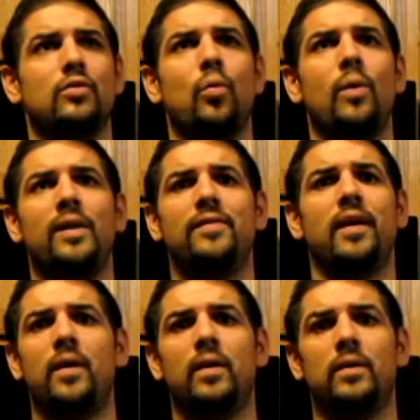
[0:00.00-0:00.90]

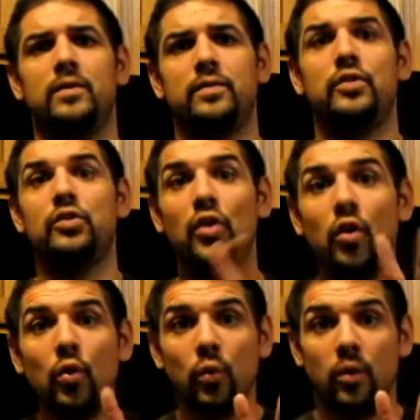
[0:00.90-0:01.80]
$25 for
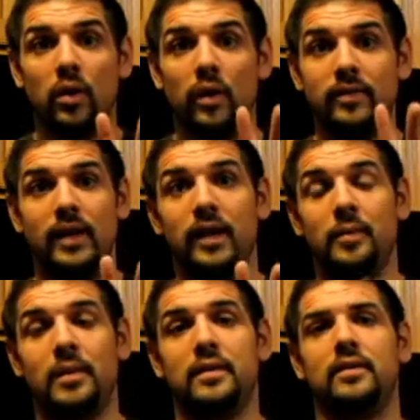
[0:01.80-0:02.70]
2 of the
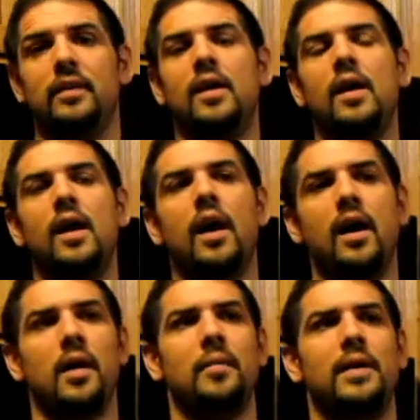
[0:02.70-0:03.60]
elements.
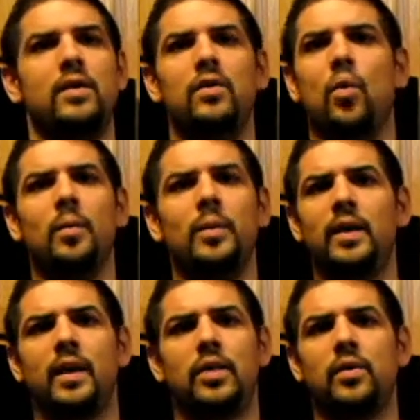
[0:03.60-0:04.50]
And they're normally
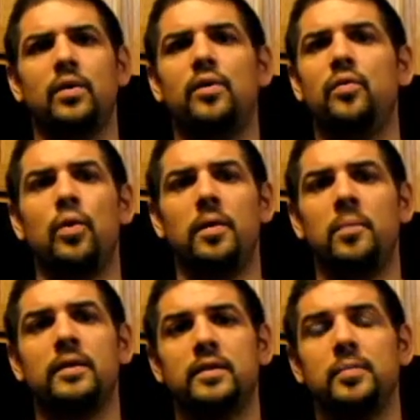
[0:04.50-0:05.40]
like 30 or 40
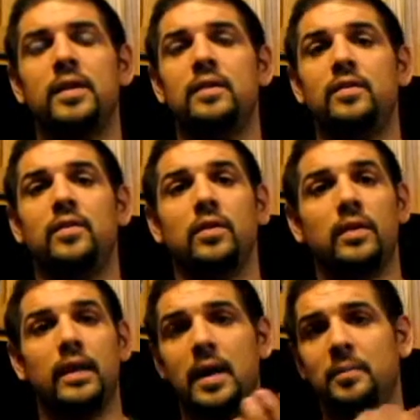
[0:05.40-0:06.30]
bucks a piece if you
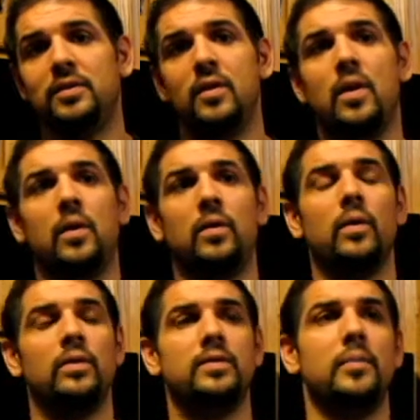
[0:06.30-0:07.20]
look at Amazon
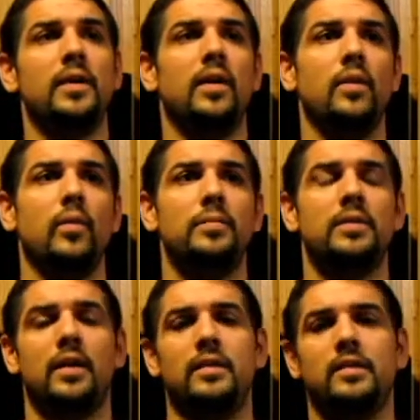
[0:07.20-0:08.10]
or some of the other
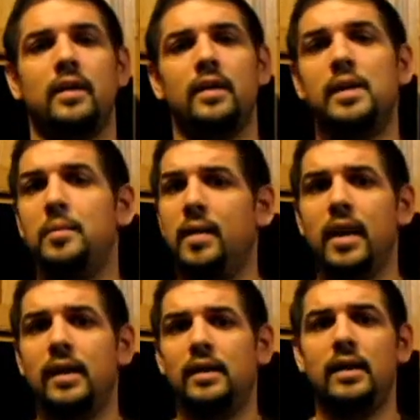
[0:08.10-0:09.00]
websites,
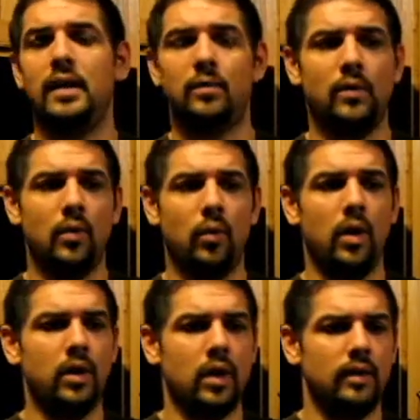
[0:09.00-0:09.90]
eBay and
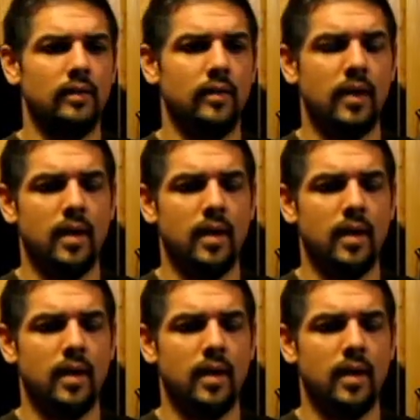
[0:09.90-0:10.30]
whatnot.